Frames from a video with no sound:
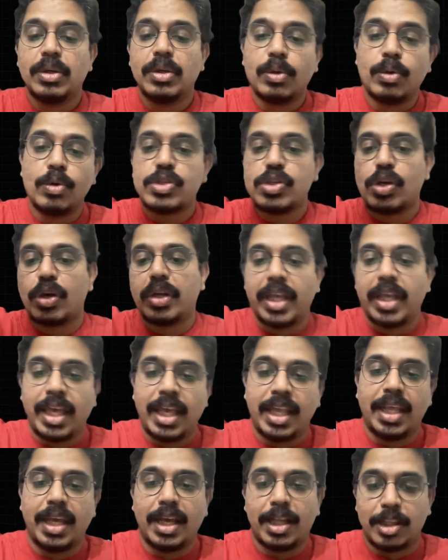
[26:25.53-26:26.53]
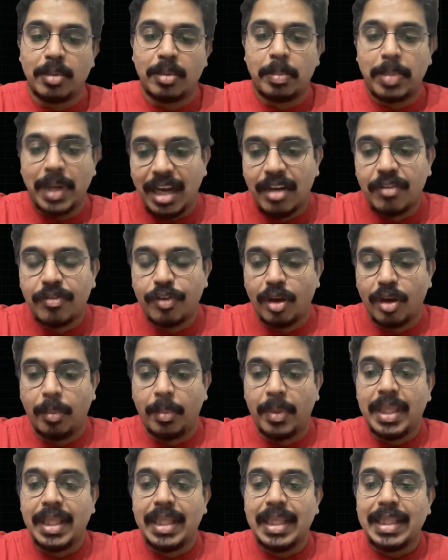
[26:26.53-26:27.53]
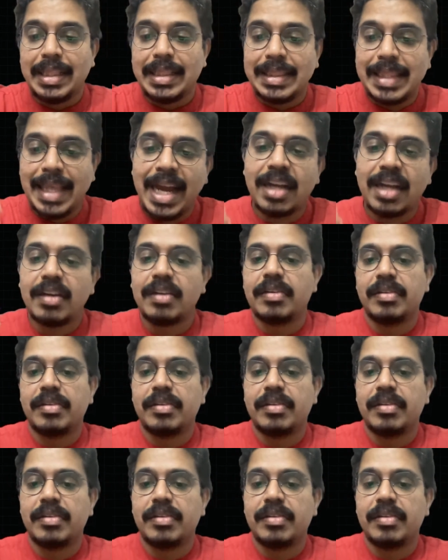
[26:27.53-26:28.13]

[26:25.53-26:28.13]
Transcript: who's on any other platform. That